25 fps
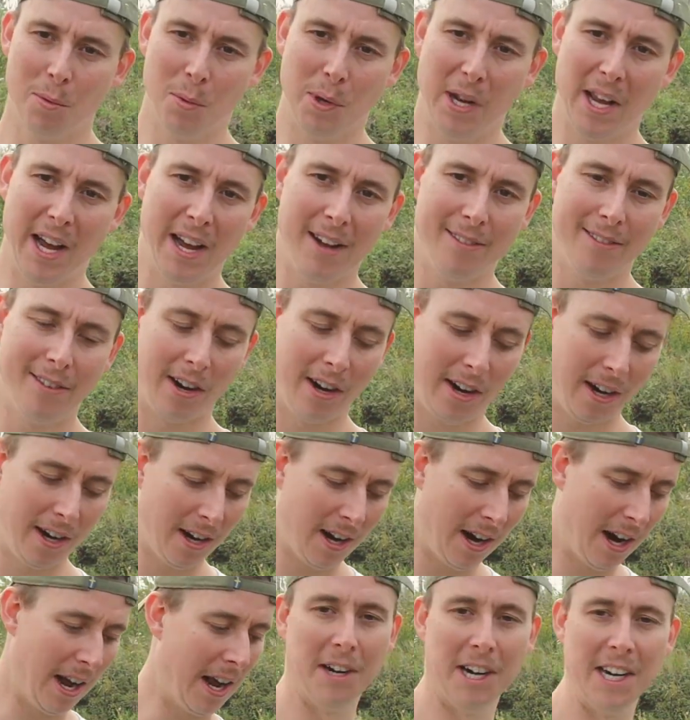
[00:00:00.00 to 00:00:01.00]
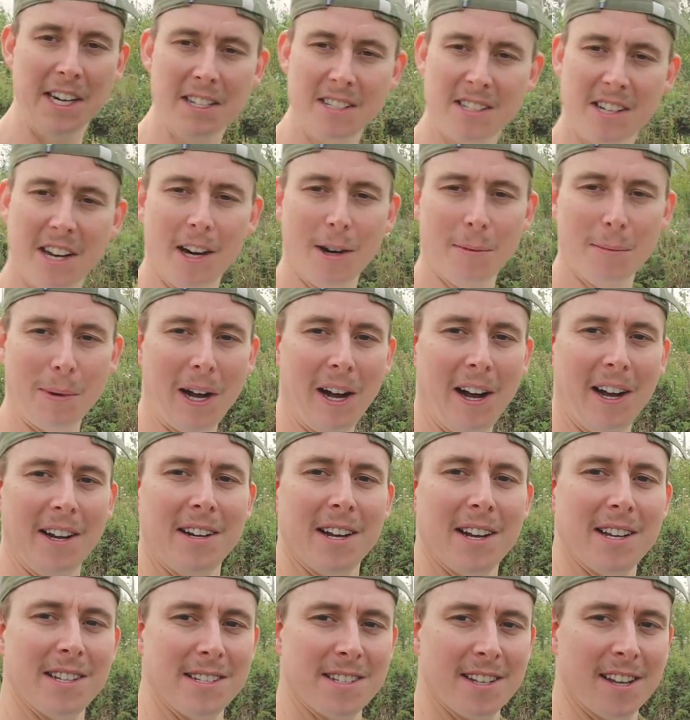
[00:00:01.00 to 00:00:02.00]
We have our range gear behind
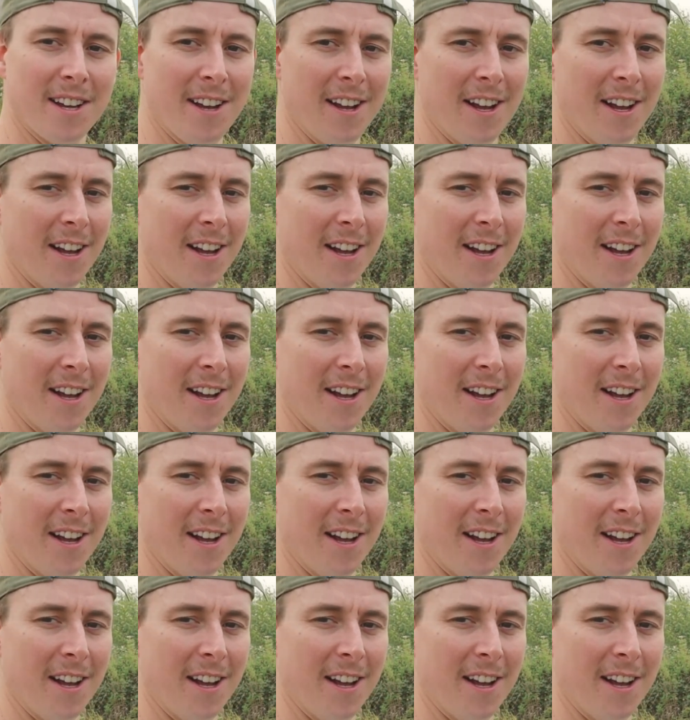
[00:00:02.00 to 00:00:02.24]
us.